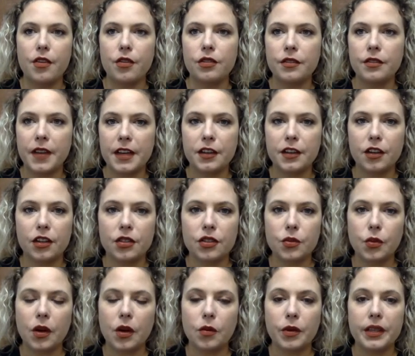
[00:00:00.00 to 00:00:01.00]
those
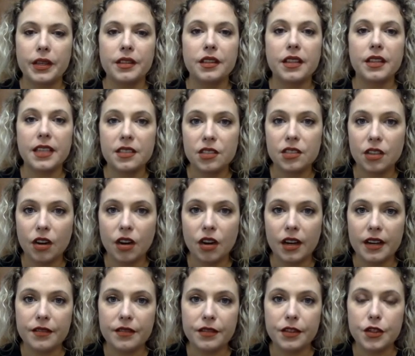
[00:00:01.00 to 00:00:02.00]
vendors where we list
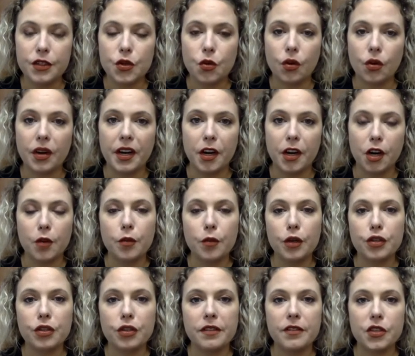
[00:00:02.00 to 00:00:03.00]
our inventory, our
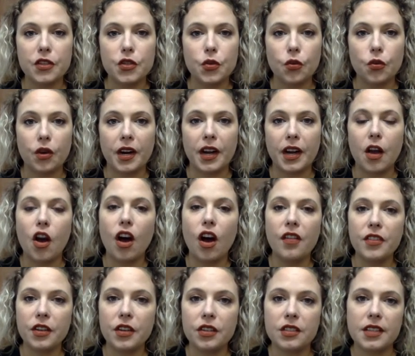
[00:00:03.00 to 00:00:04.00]
commercial inventory
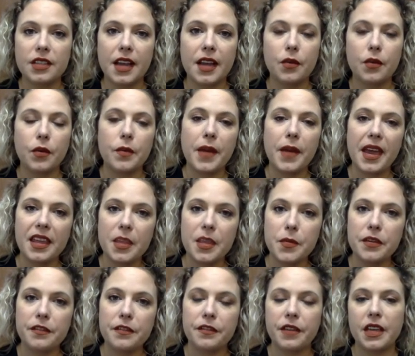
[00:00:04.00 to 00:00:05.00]
on their site, we pay
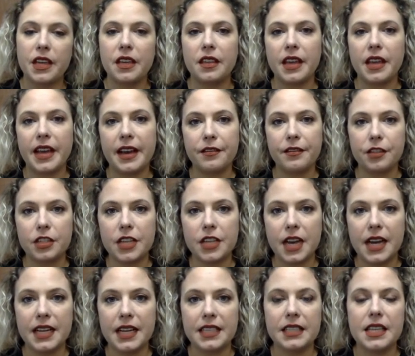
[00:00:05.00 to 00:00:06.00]
them a fee, they
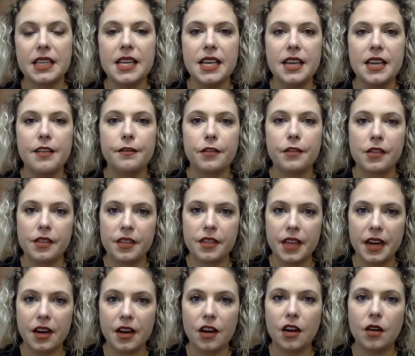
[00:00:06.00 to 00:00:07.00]
advertise for
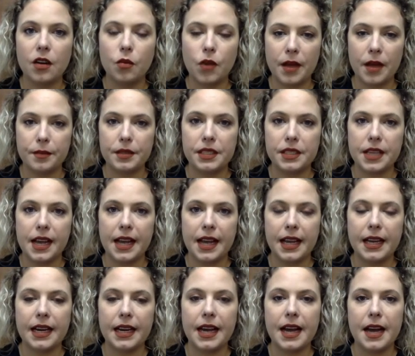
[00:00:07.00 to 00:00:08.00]
their
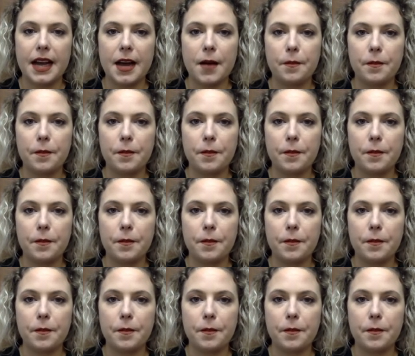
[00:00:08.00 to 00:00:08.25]
website.